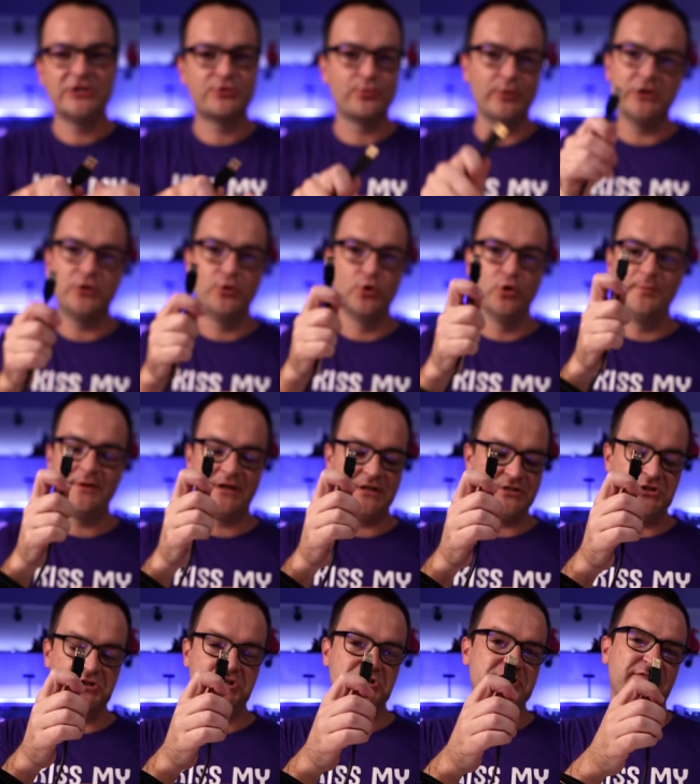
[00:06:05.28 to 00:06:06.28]
It's really cool
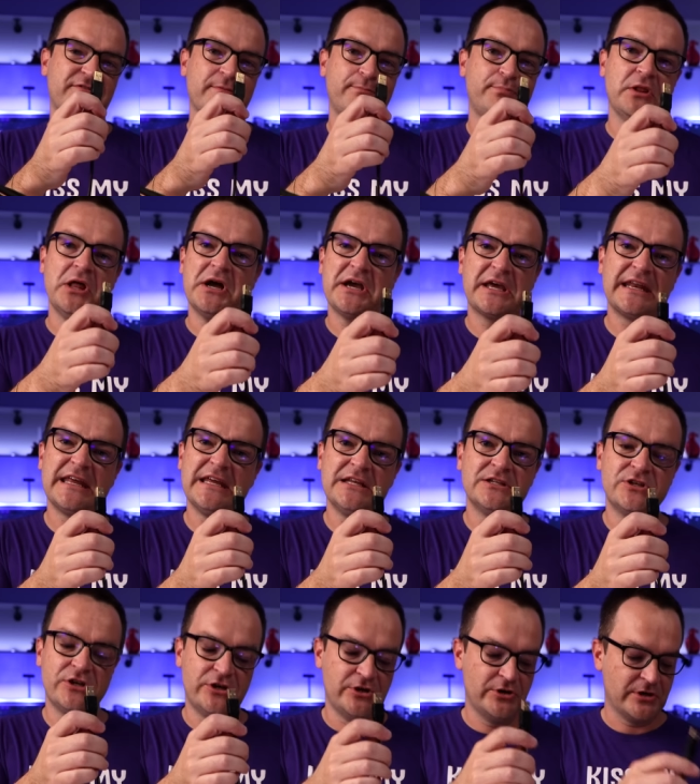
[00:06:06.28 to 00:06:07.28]
because you just have to plug it
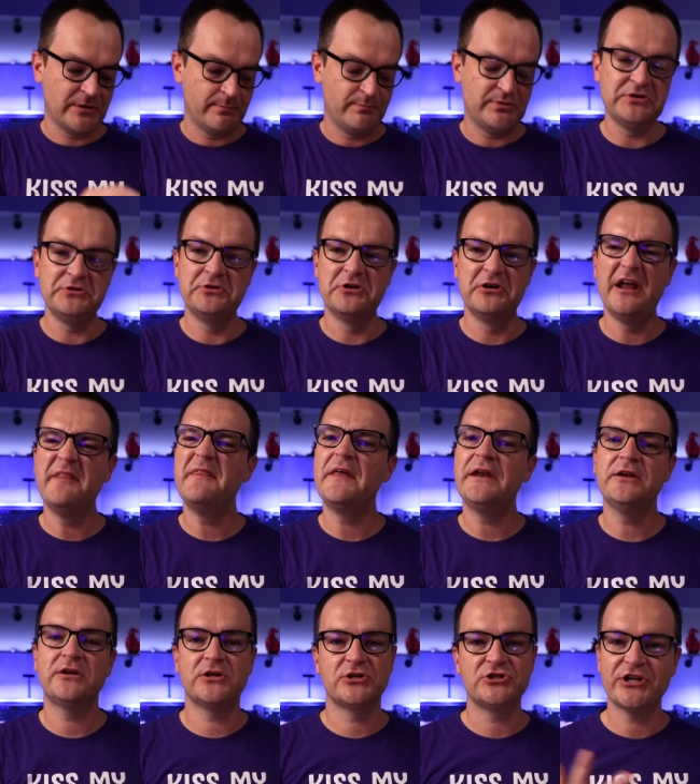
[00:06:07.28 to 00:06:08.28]
into your computer and then
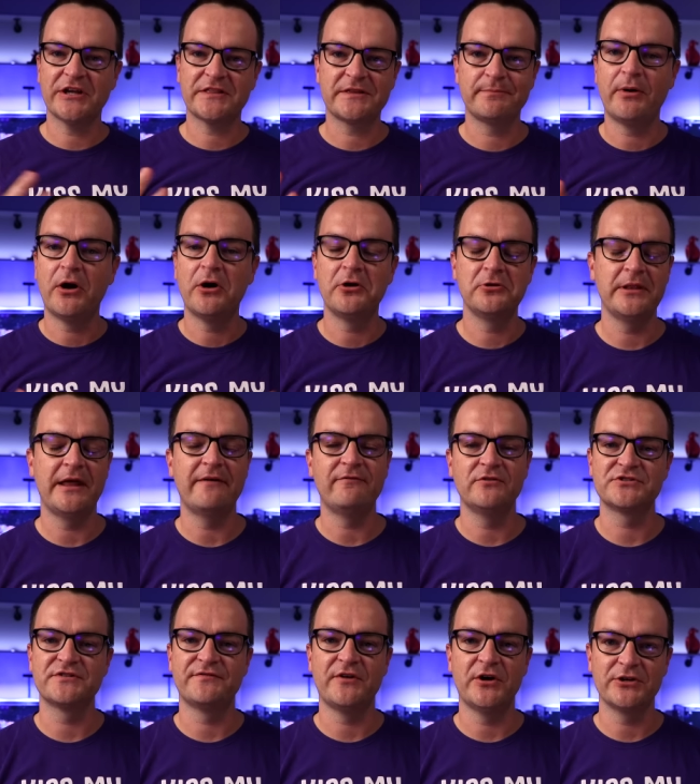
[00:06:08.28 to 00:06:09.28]
you can check the PAR
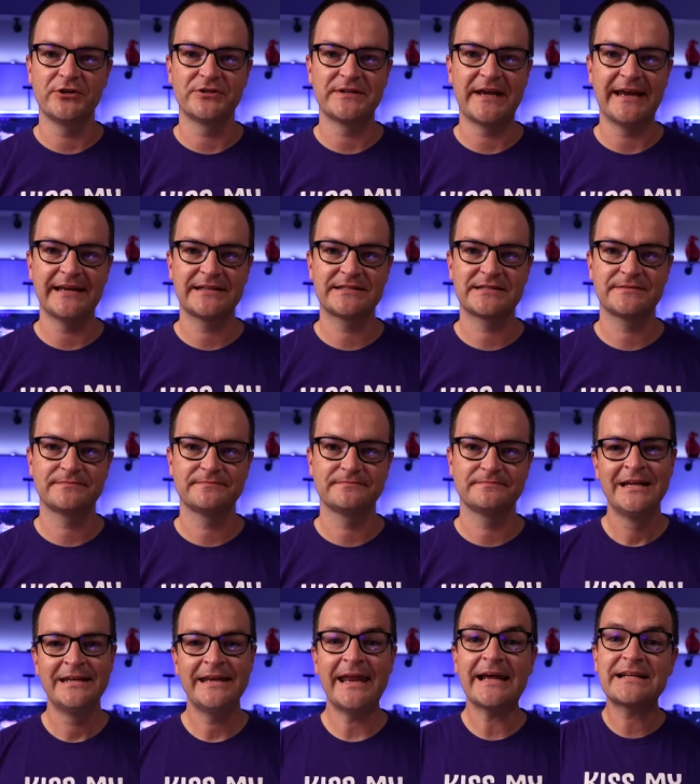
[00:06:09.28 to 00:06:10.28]
levels of all your tanks.
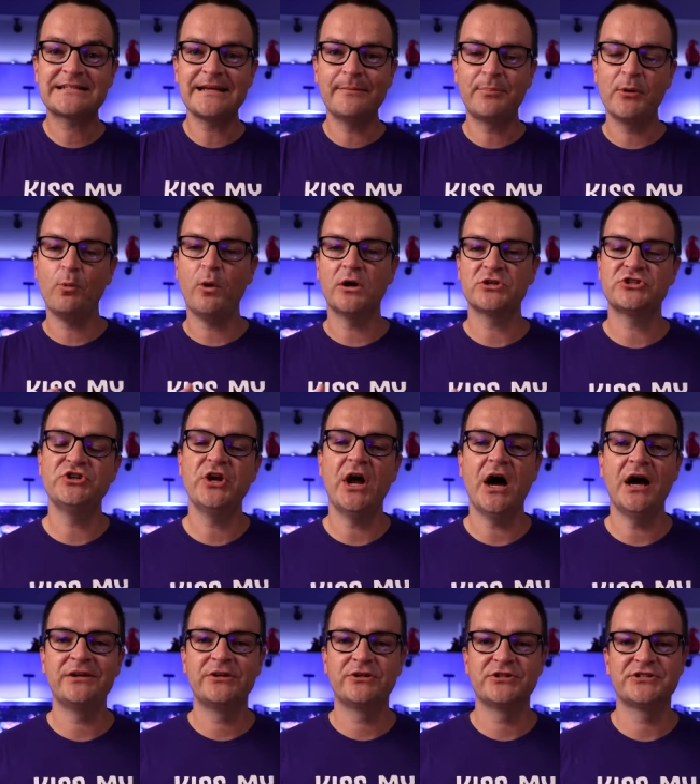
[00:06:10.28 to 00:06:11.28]
Next up, we want you to
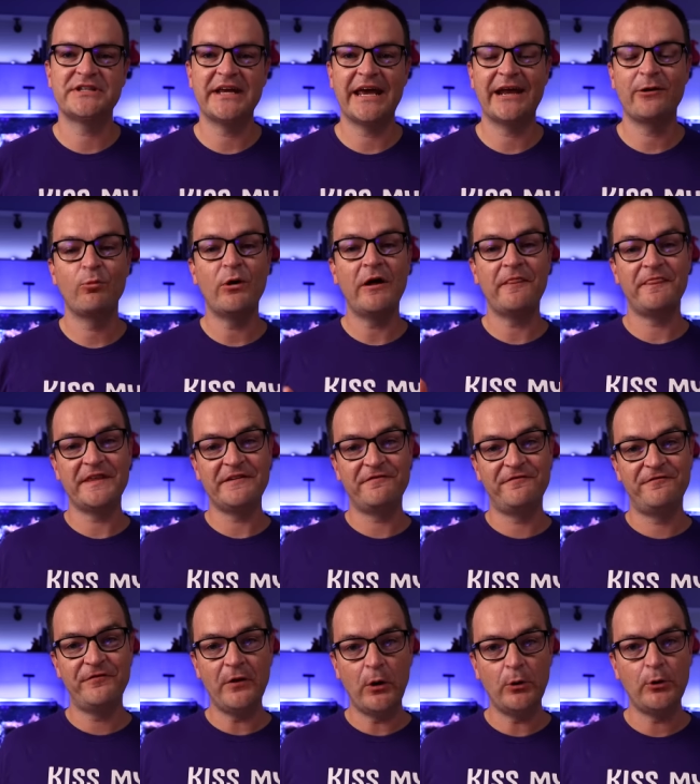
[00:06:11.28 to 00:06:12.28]
understand what the
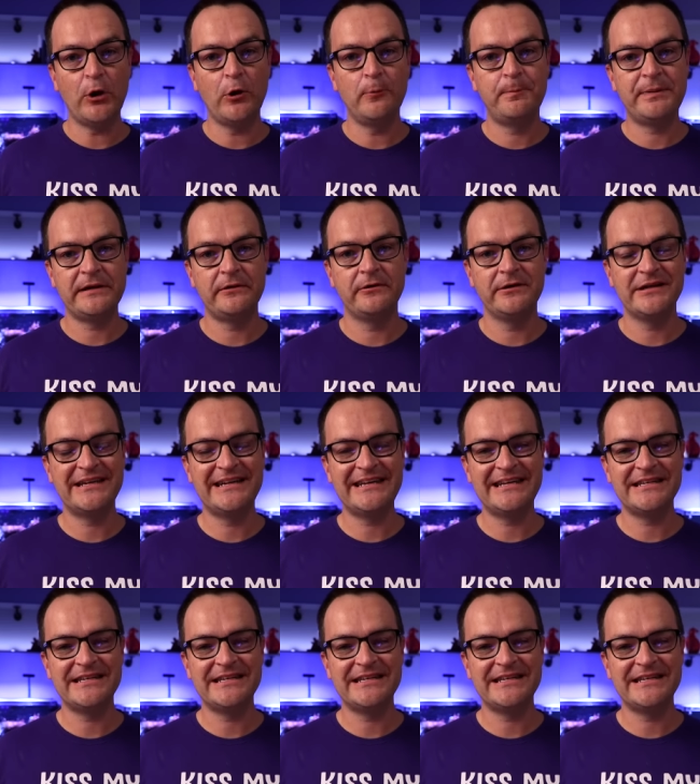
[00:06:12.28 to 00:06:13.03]
photo period